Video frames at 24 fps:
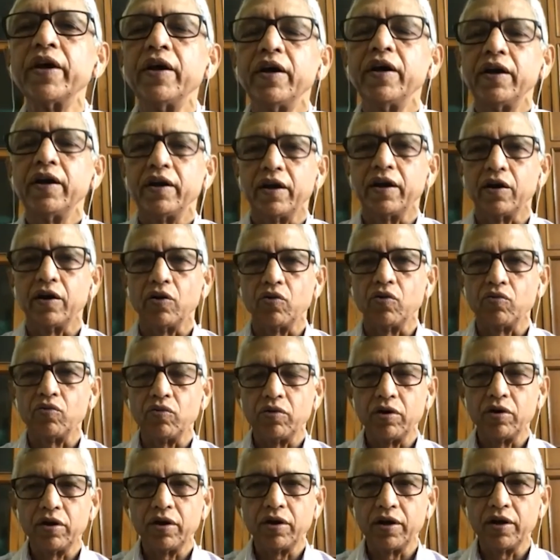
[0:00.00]
Now,
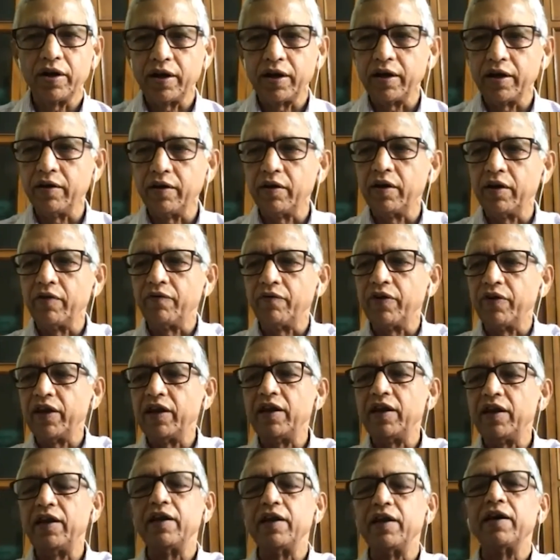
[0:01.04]

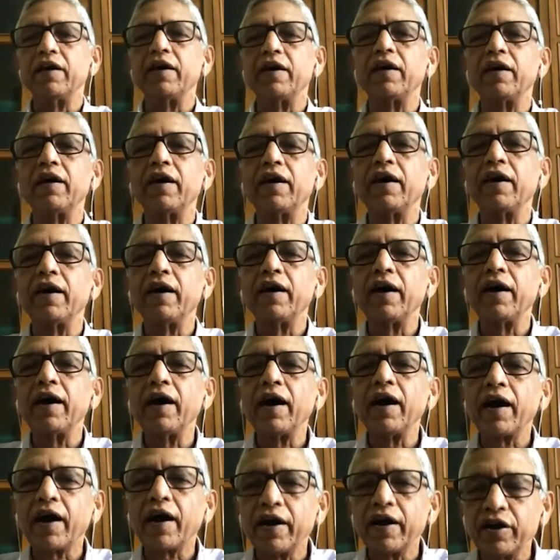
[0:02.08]
we
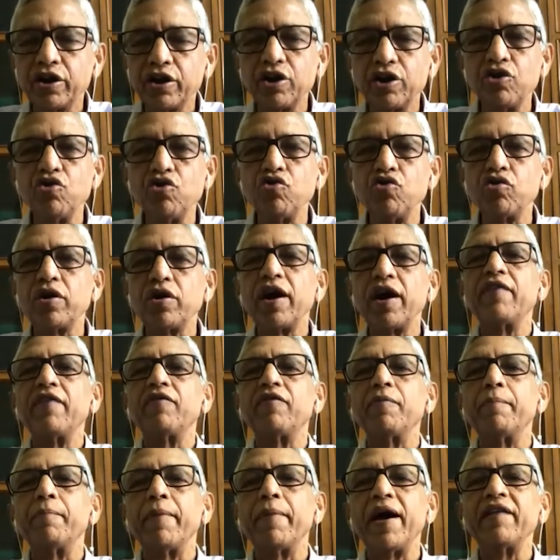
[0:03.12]
continue to have
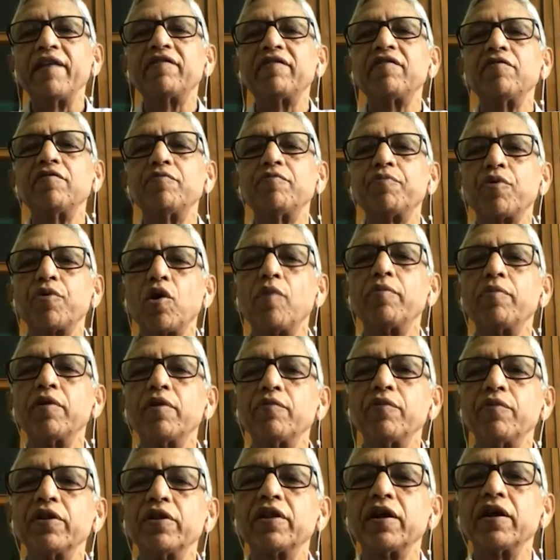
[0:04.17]
a massive
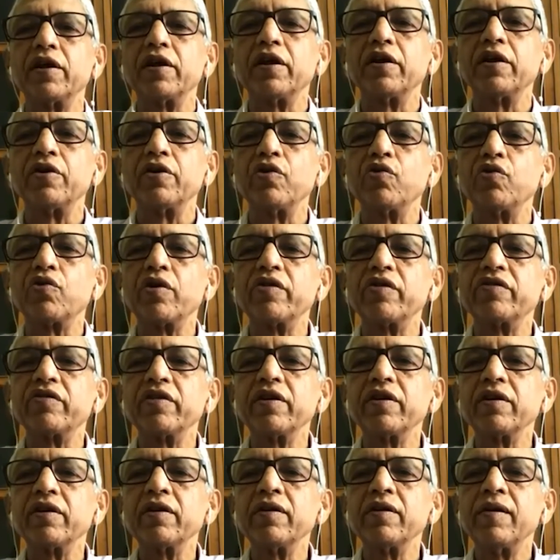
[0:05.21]
problem with
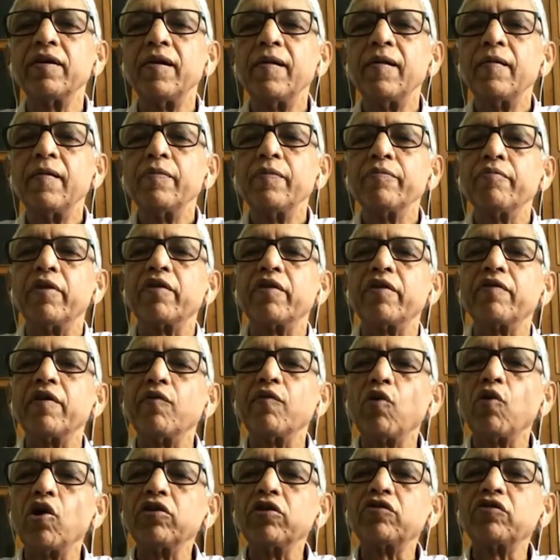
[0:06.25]
undernutrition, but we've
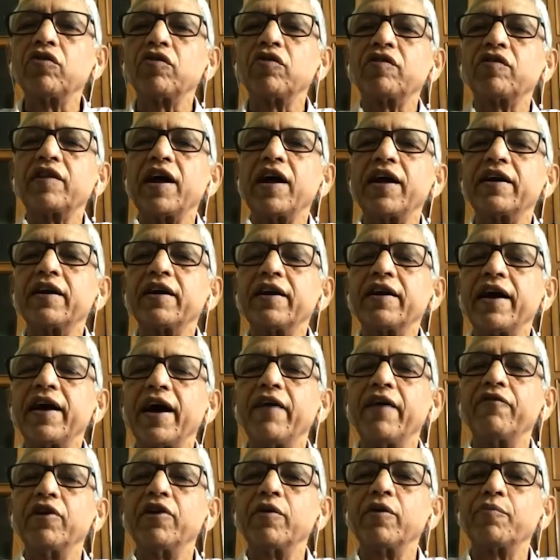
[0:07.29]
also started
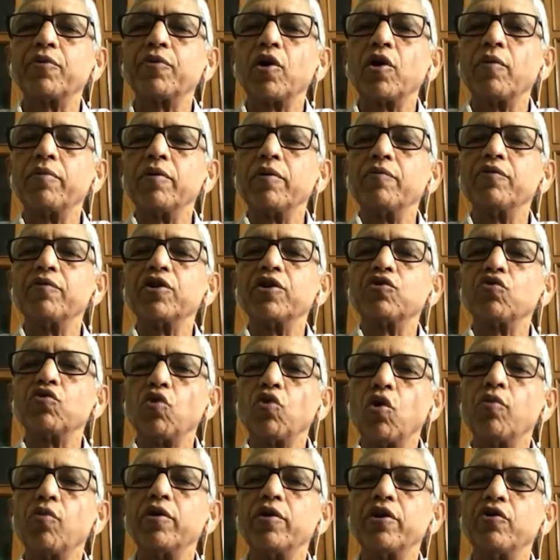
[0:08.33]
having problem with
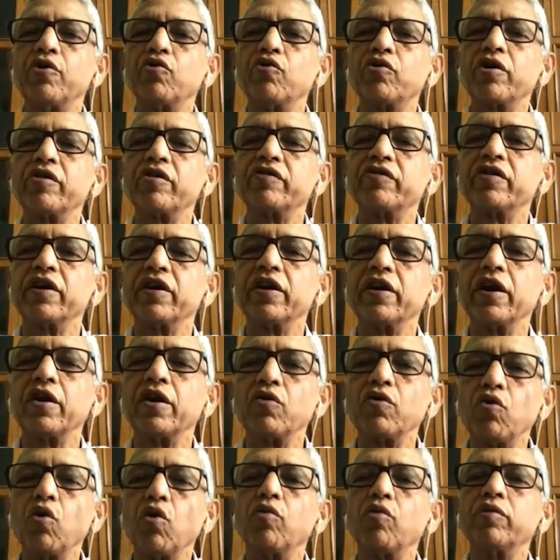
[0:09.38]
overnutrition and
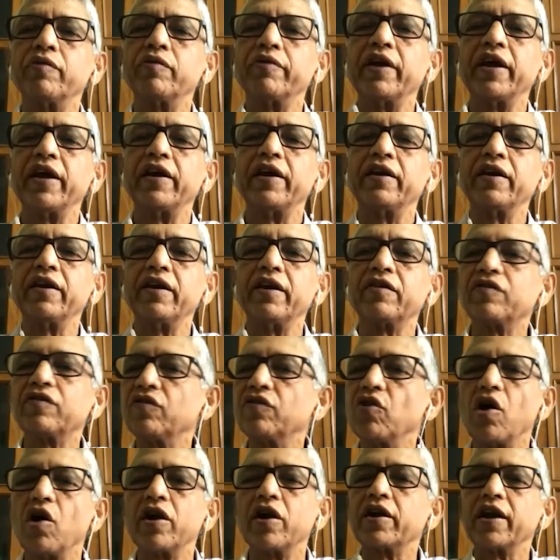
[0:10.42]
overweight. It's
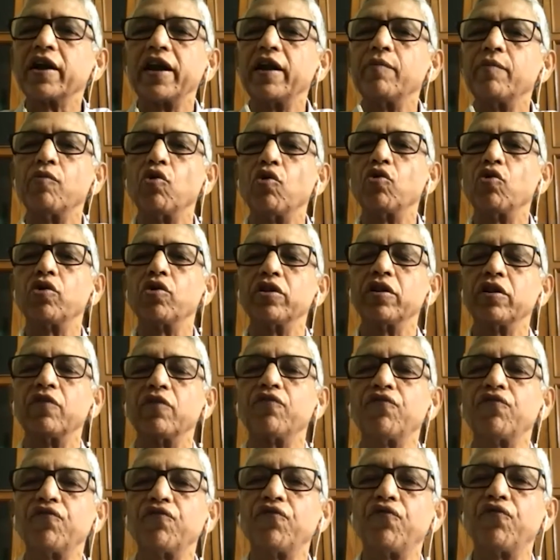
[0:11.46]
not anymore in the
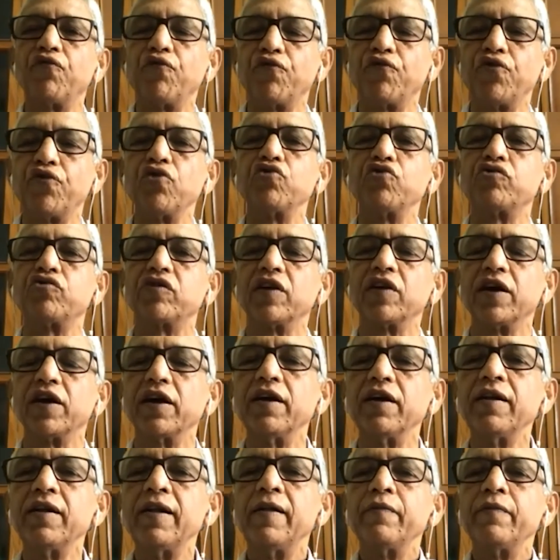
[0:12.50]
future.
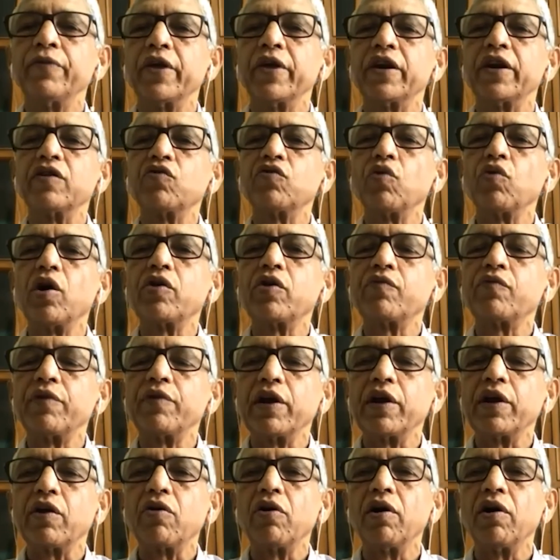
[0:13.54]
That is what mm-hmm. we
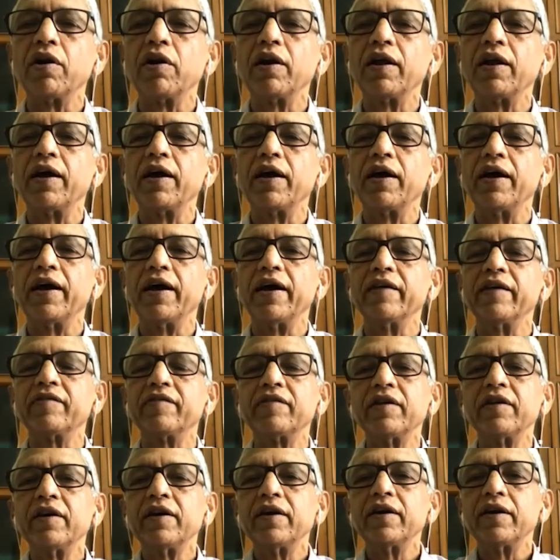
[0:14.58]
call
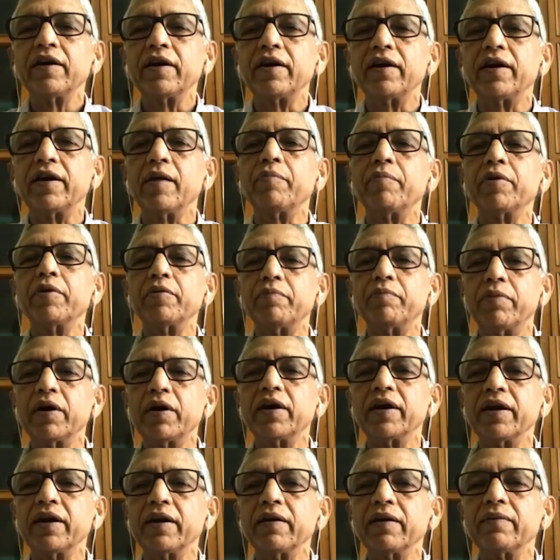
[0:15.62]
as double
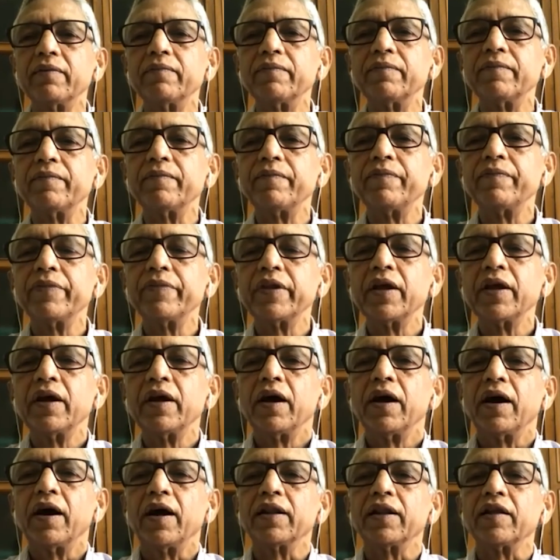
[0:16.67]
burden.
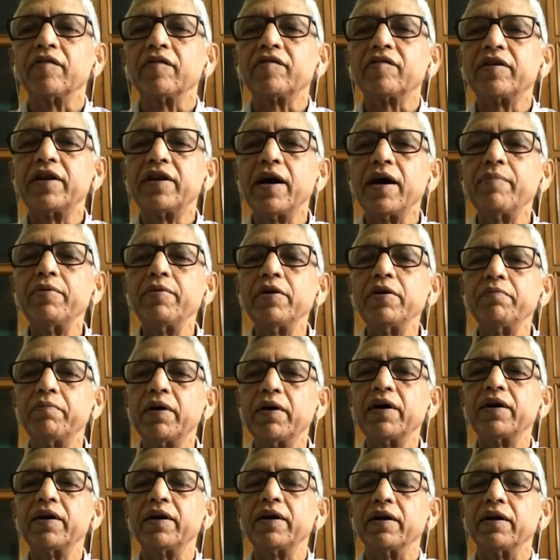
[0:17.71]
That's right. And this double
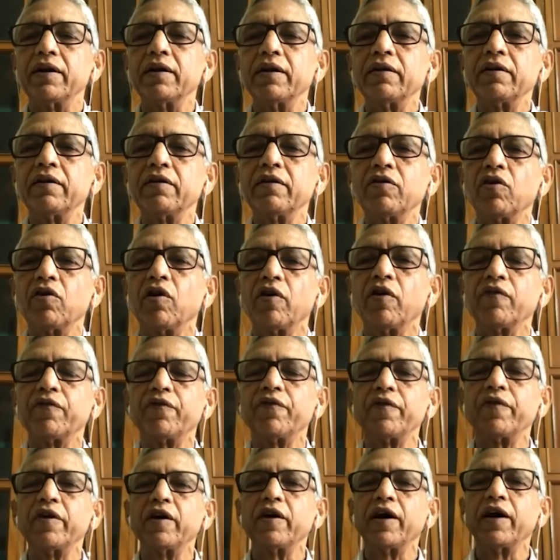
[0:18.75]
burden of
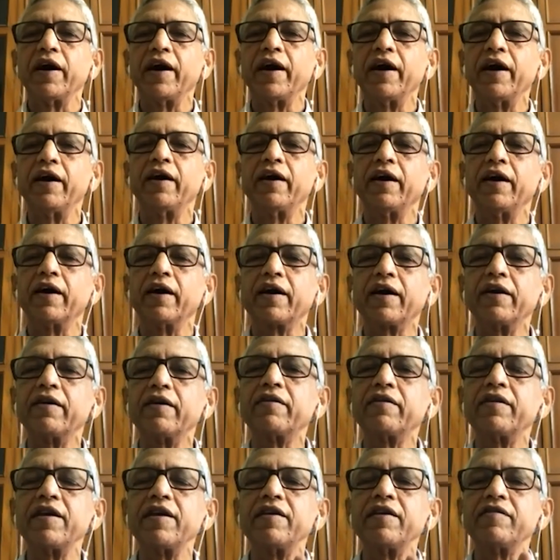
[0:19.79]
a
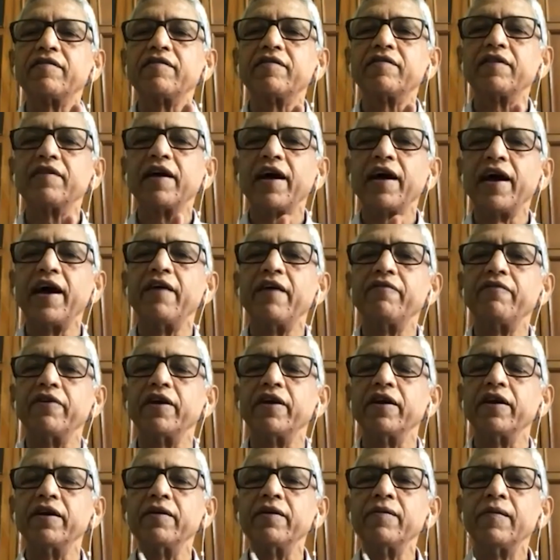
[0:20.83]
countries
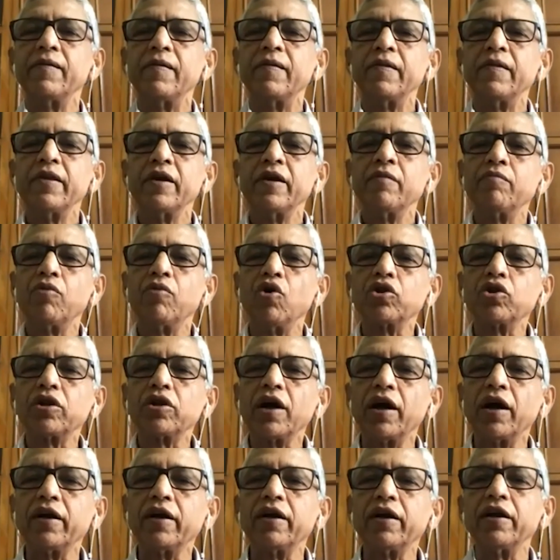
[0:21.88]
having both
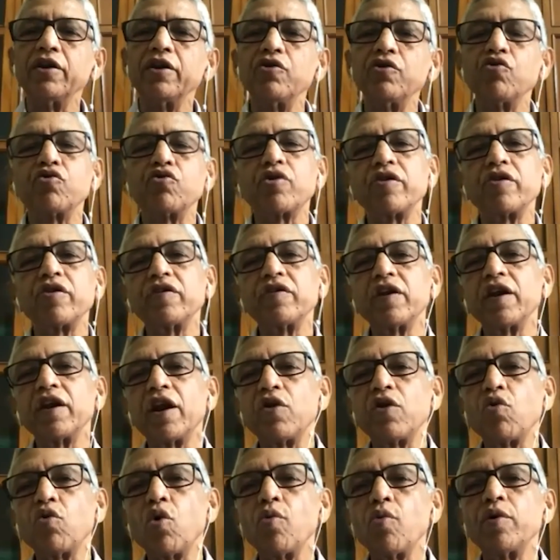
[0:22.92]
undernutrition
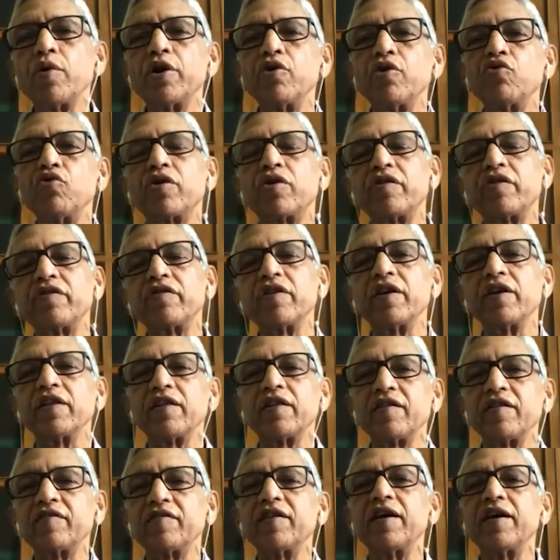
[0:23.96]
and overnutrition at
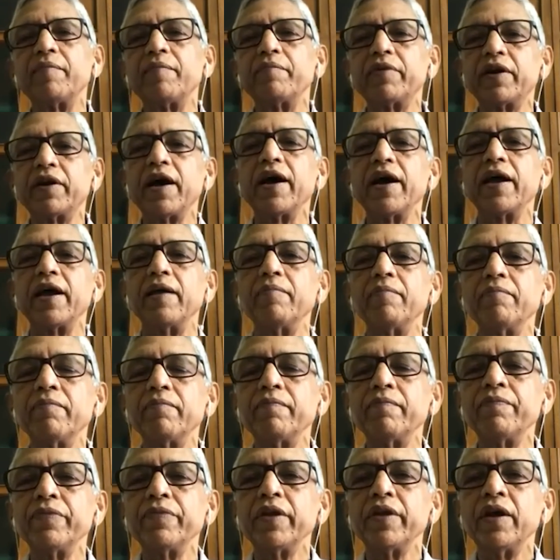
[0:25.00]
the same time
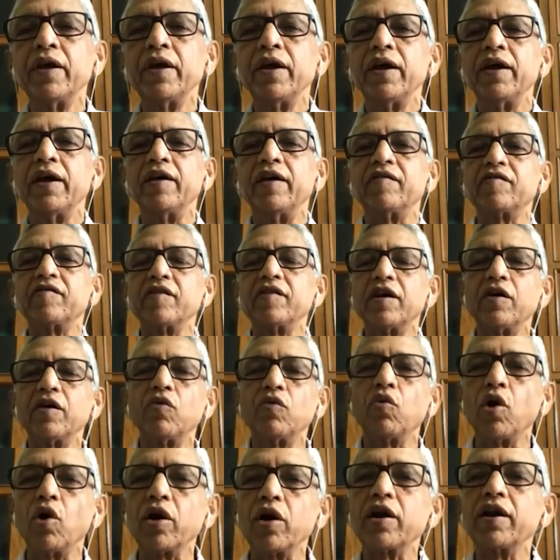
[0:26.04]
is mm-hmm.
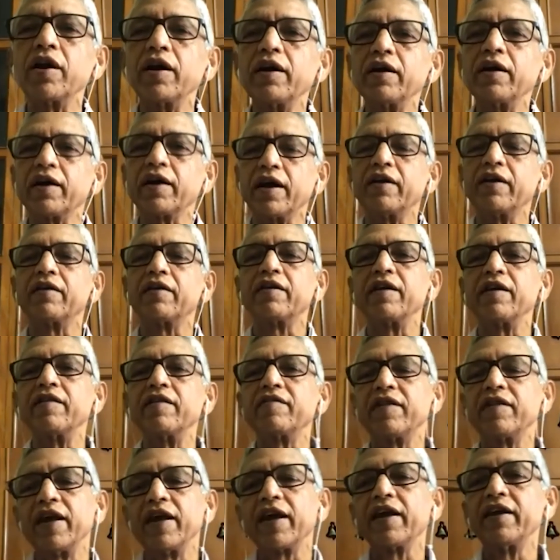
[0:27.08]
what countries
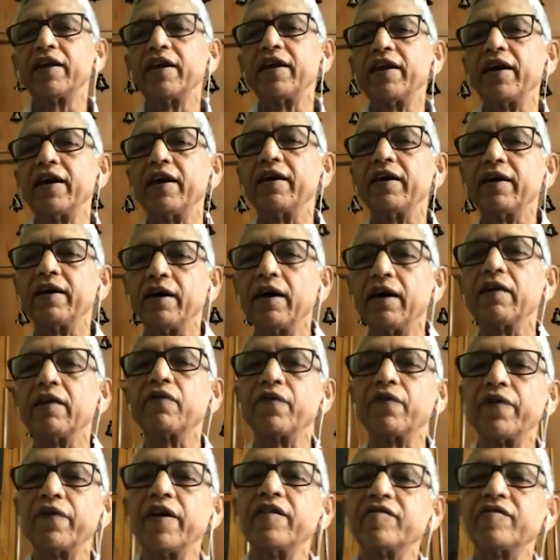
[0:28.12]
like India are
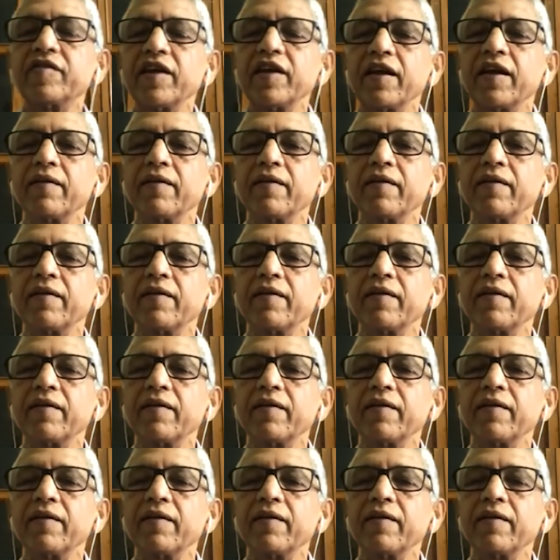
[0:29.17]
facing.